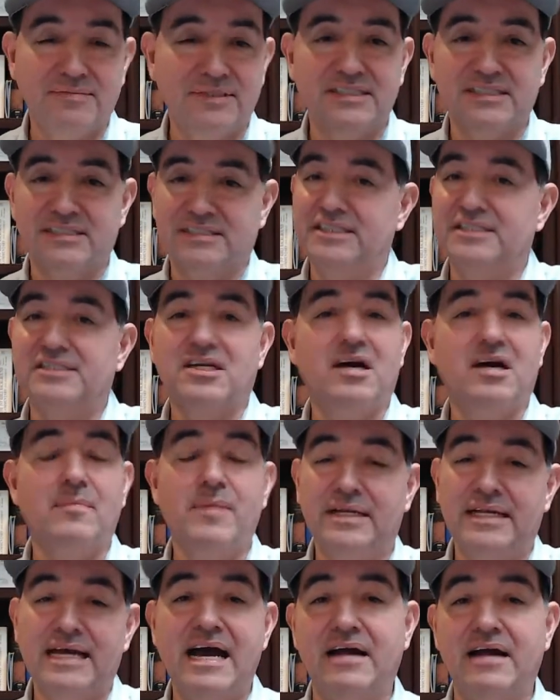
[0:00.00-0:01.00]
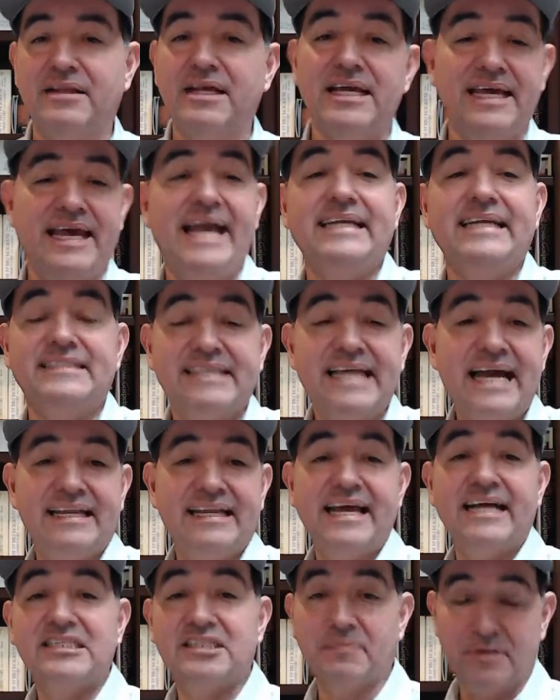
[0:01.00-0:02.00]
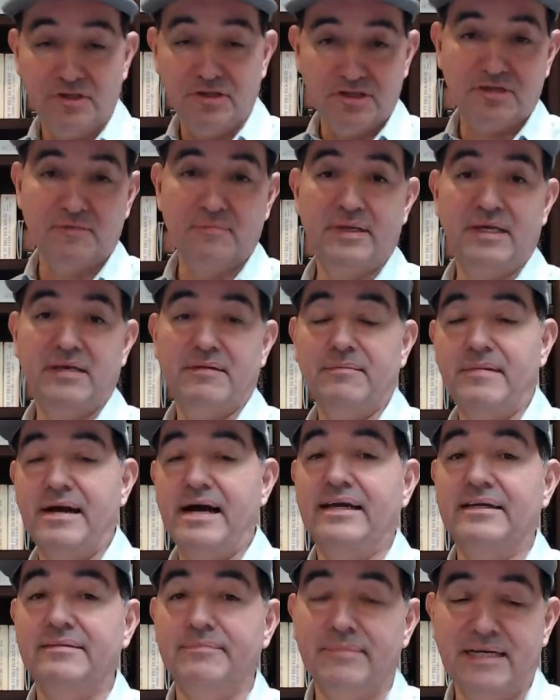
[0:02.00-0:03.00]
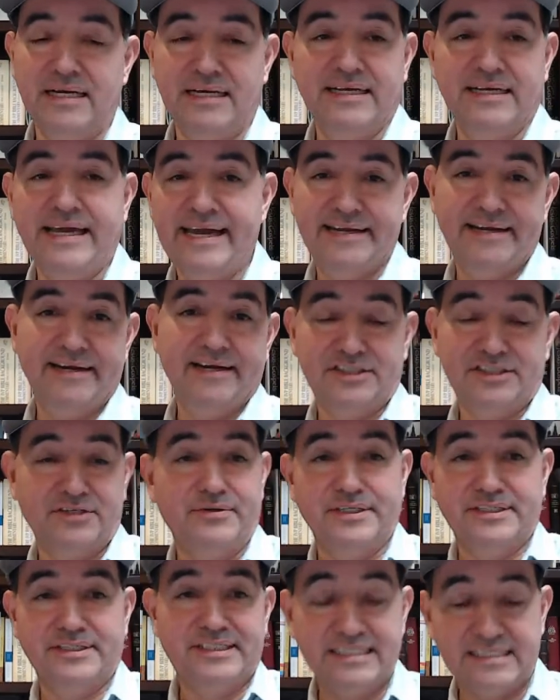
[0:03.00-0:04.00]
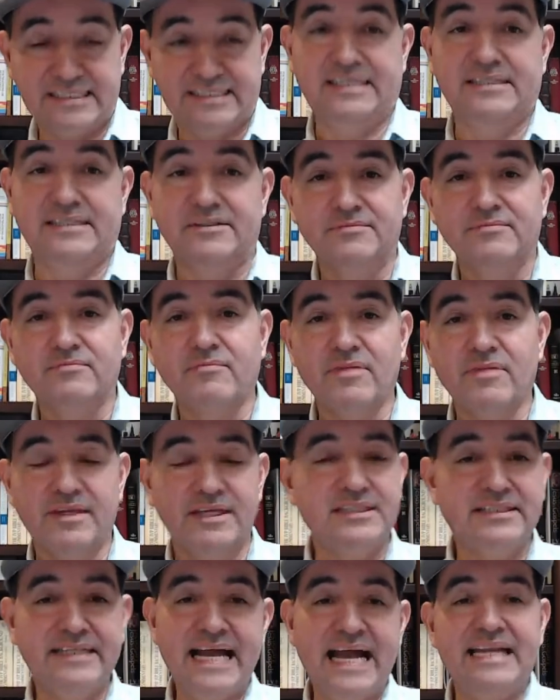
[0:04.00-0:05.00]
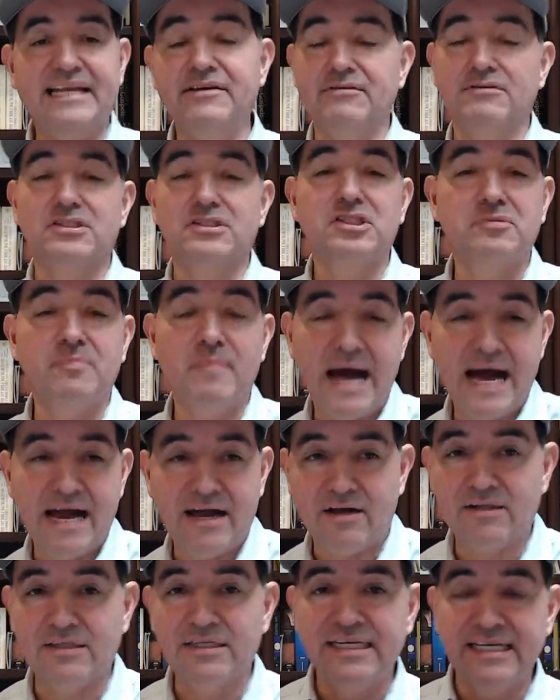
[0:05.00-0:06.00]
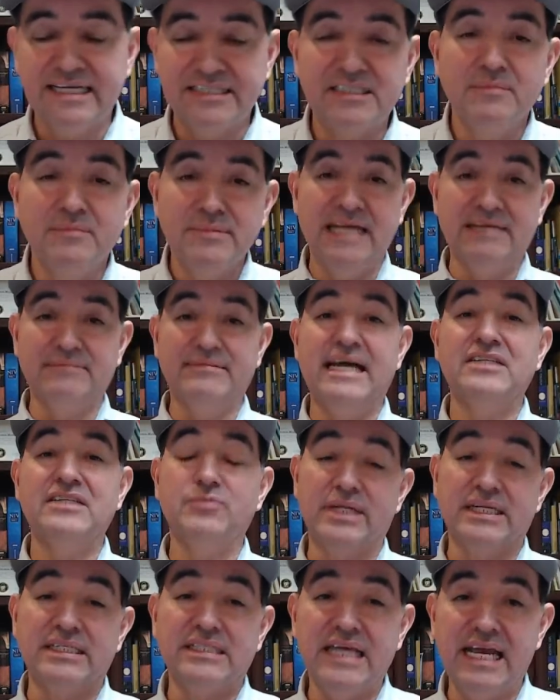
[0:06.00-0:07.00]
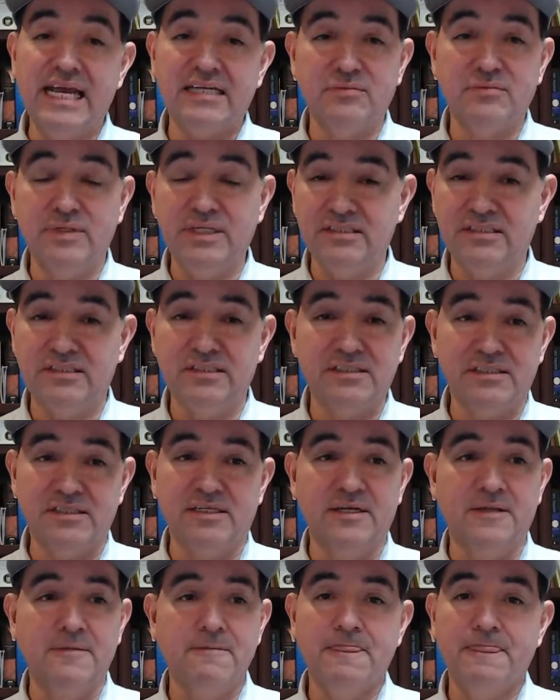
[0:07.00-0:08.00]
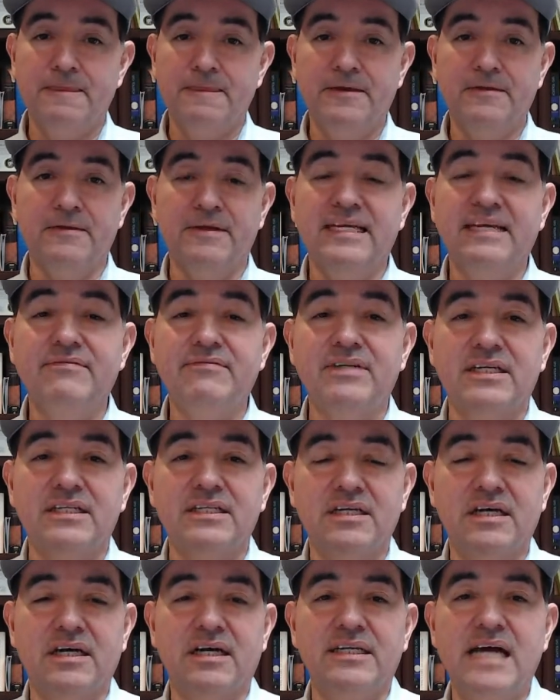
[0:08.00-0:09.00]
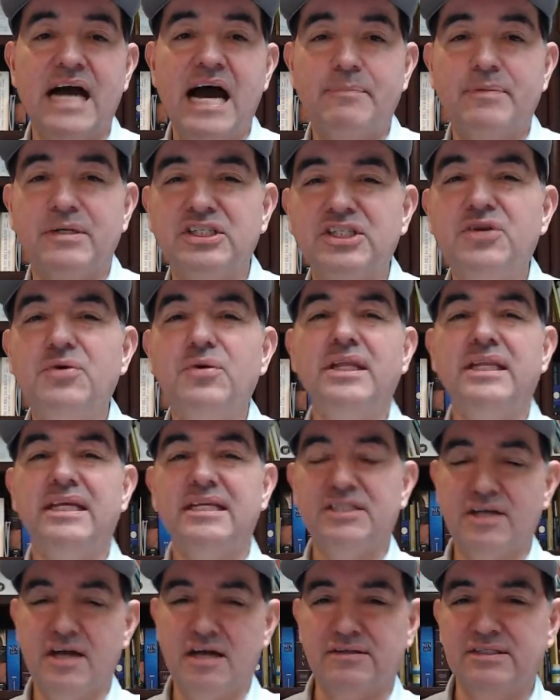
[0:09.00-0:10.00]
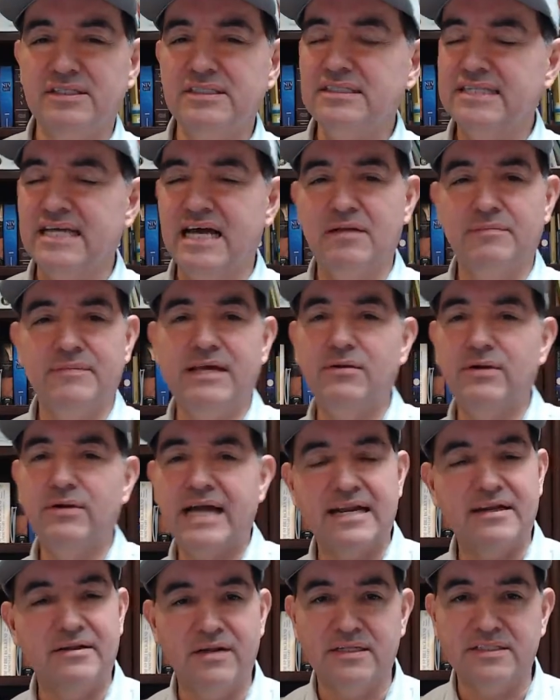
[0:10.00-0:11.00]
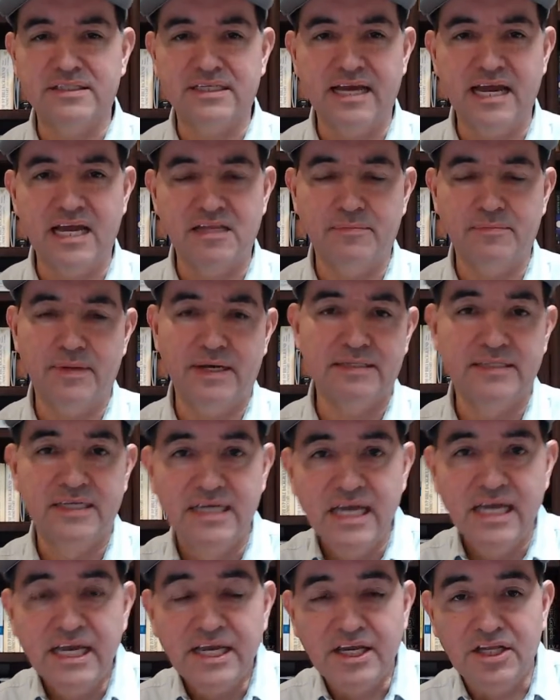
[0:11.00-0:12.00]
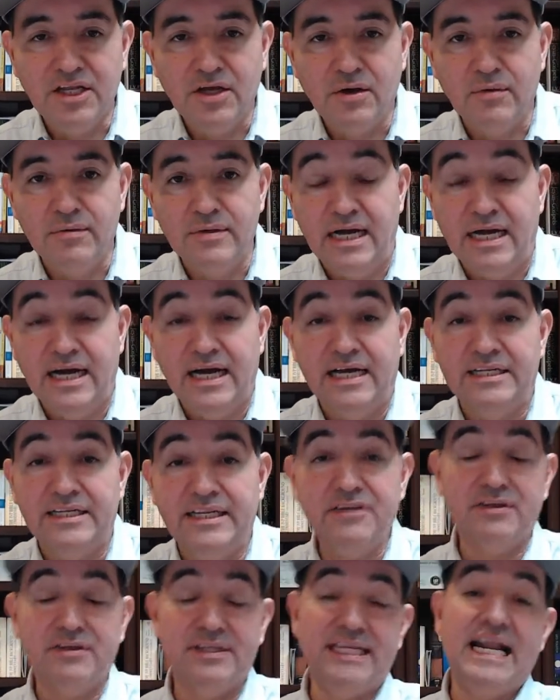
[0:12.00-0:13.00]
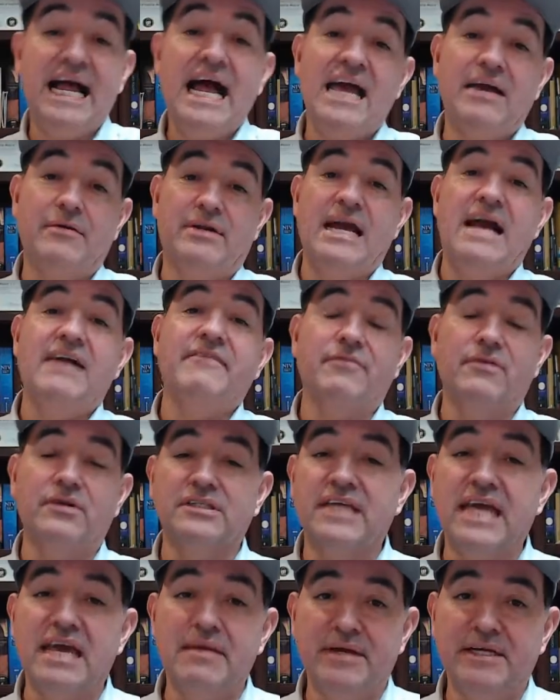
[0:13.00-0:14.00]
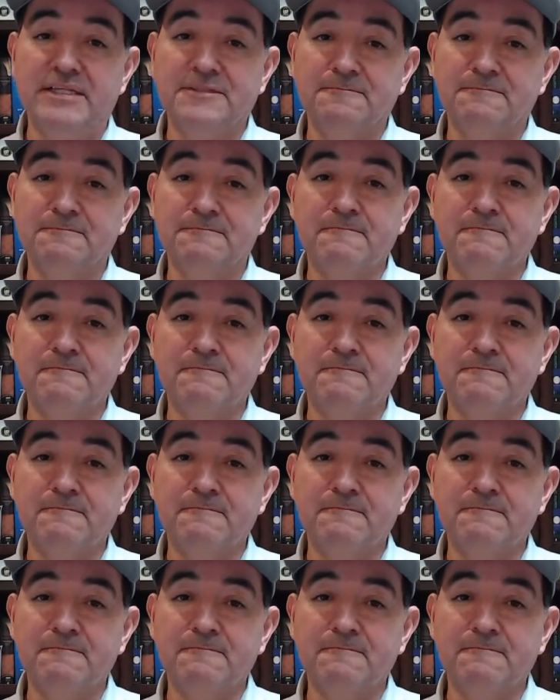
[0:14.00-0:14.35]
Just come on out. Hey, stand next to me. You could be my head usher assistant. Just stand here and smile. Sometimes that's what it takes. We need just to, give it an opportunity to others. Just tell them they don't got it all together, but, neither did I when I first came in.